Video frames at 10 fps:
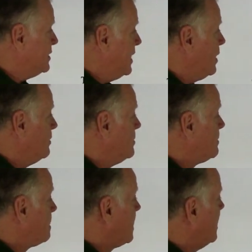Now,
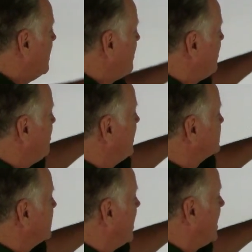
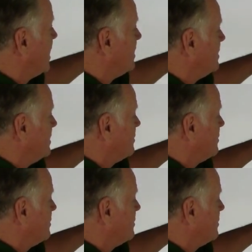this guy